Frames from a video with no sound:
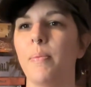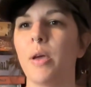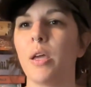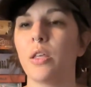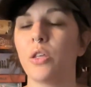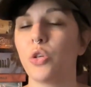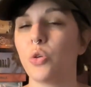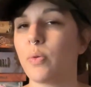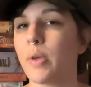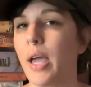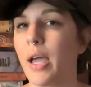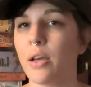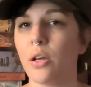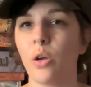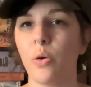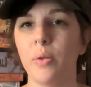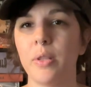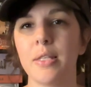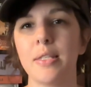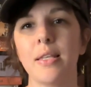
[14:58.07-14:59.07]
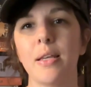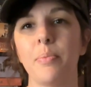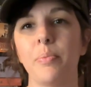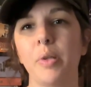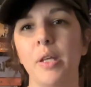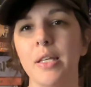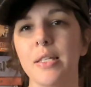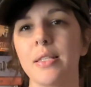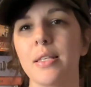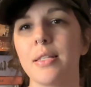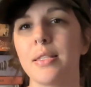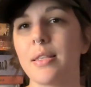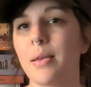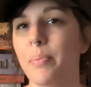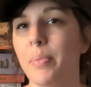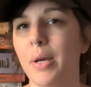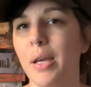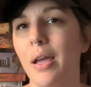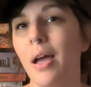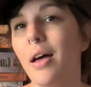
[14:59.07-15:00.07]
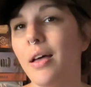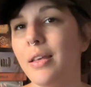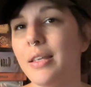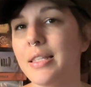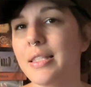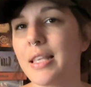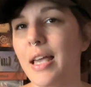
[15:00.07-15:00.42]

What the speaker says: You can go in the same place as somebody else,